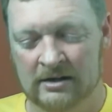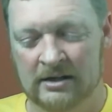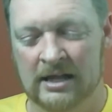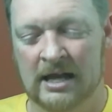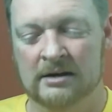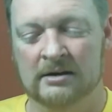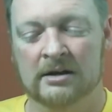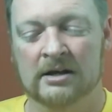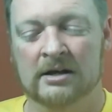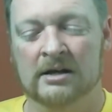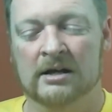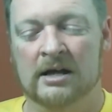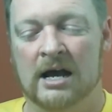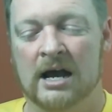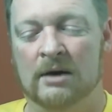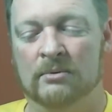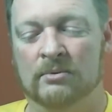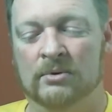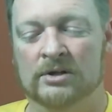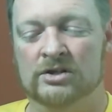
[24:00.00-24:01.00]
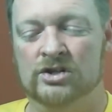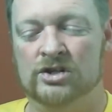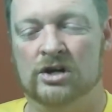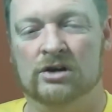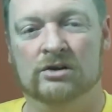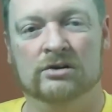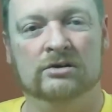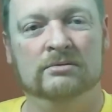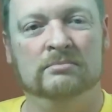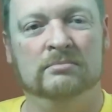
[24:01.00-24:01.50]
that. I would show
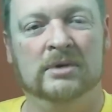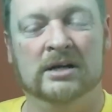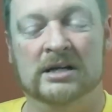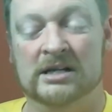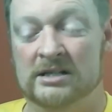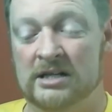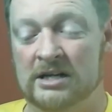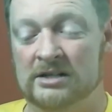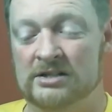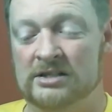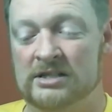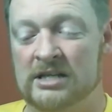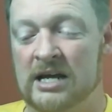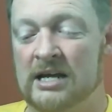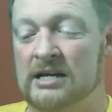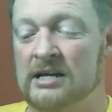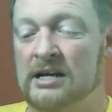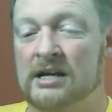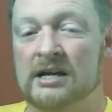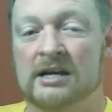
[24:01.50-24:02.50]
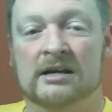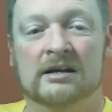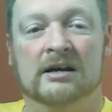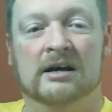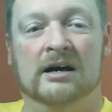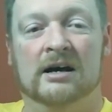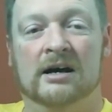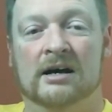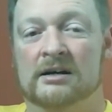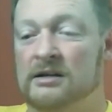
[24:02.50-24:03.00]
you, but it does say,
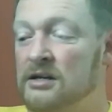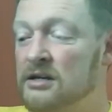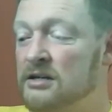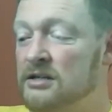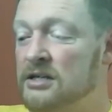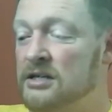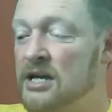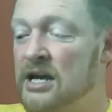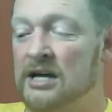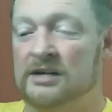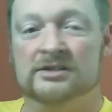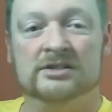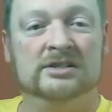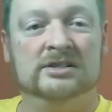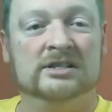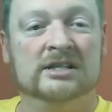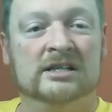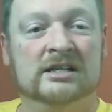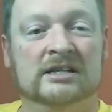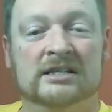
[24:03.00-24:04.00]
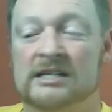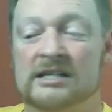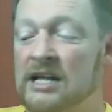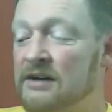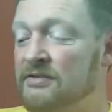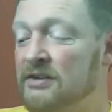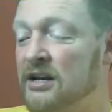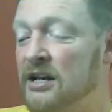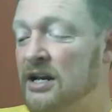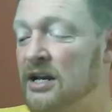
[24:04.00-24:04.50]
yes,
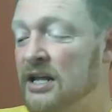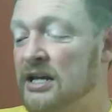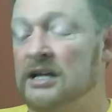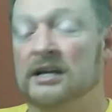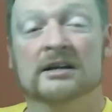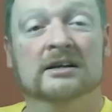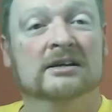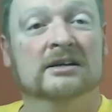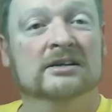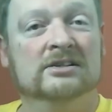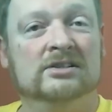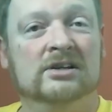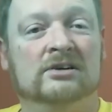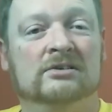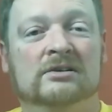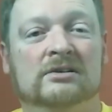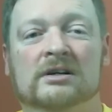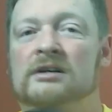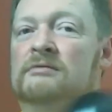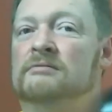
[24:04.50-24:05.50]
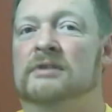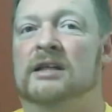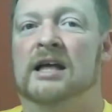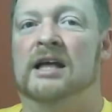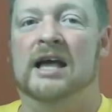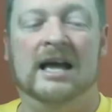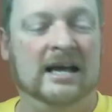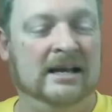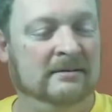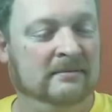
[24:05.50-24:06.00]
definitely. So,
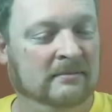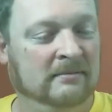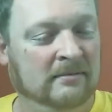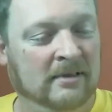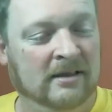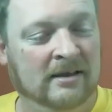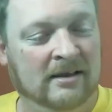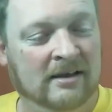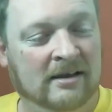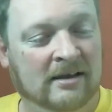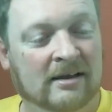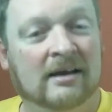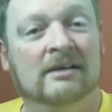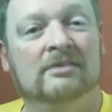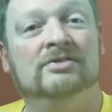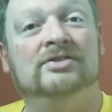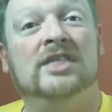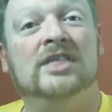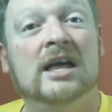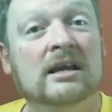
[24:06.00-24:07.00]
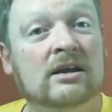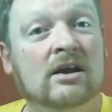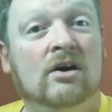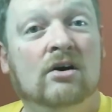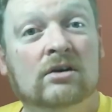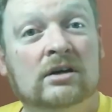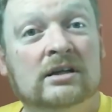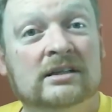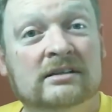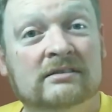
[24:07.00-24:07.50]
hey, thank
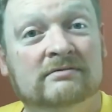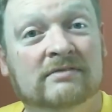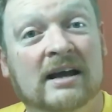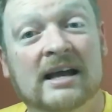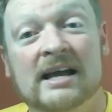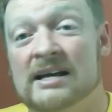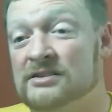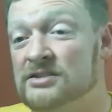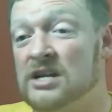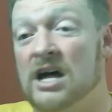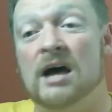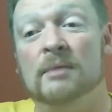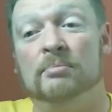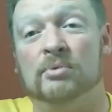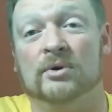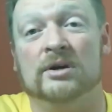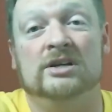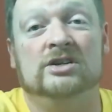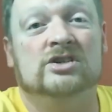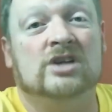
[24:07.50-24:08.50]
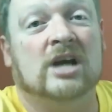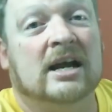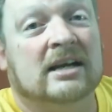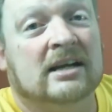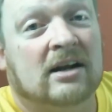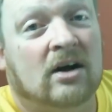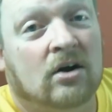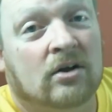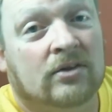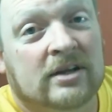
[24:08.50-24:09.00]
y'all in advance. I appreciate it.
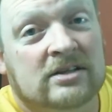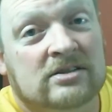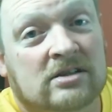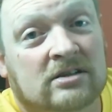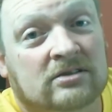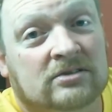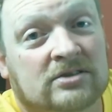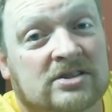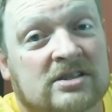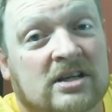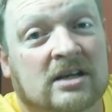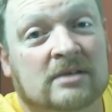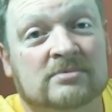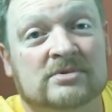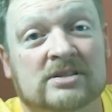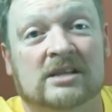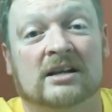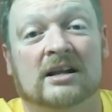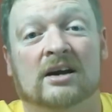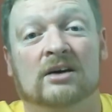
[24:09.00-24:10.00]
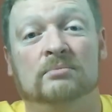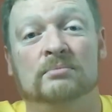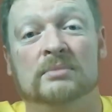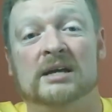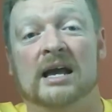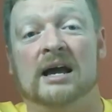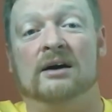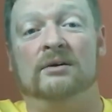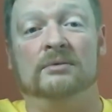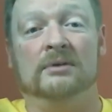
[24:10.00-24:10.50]
All these little subs that help me
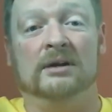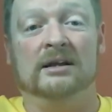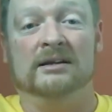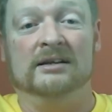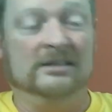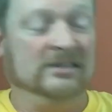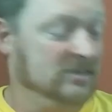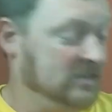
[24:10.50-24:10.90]
out is